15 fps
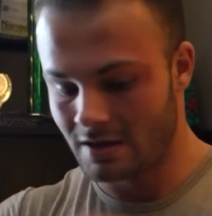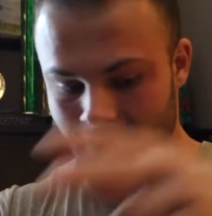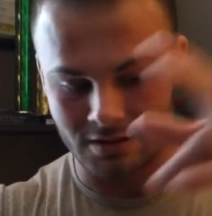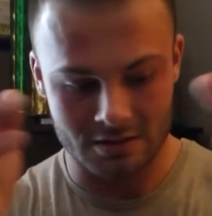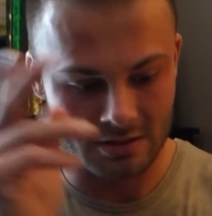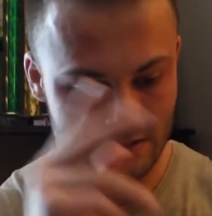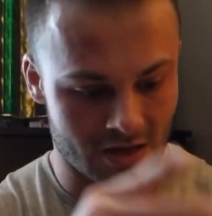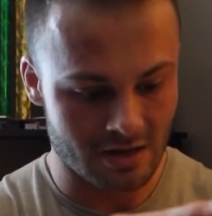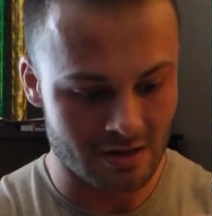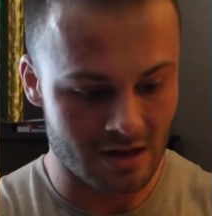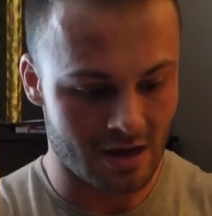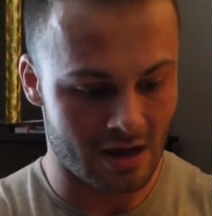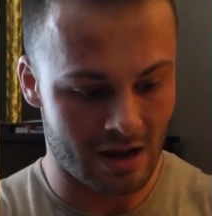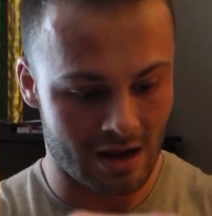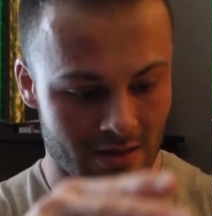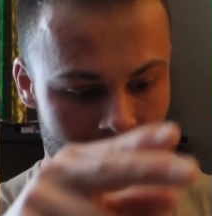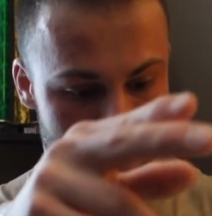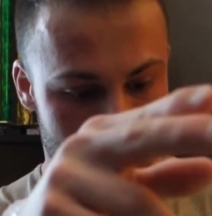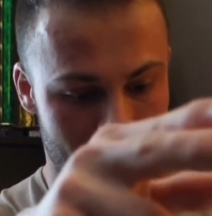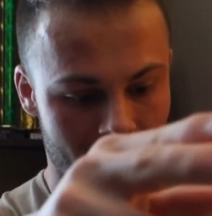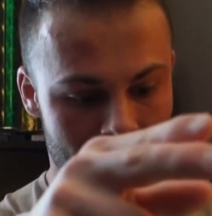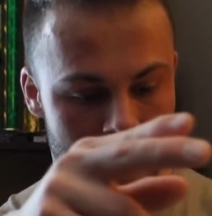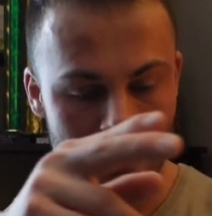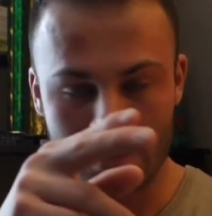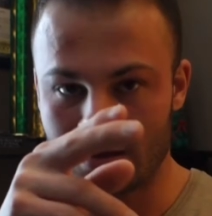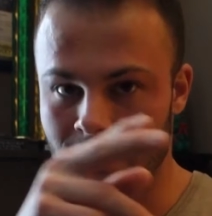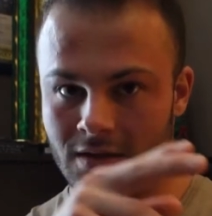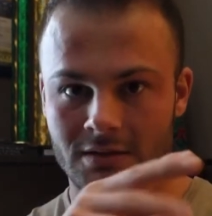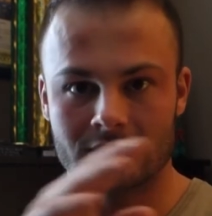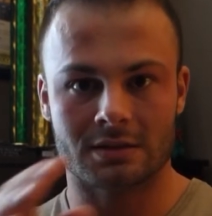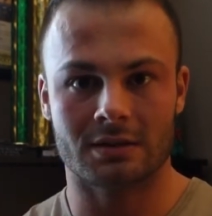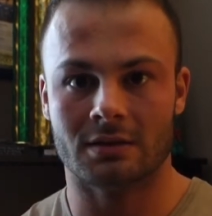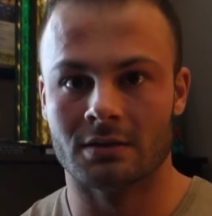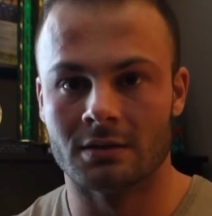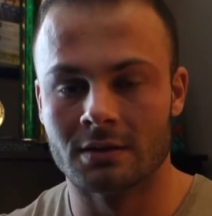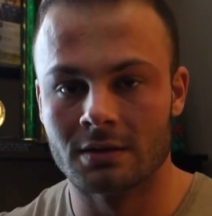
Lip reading: to Sunday, and then it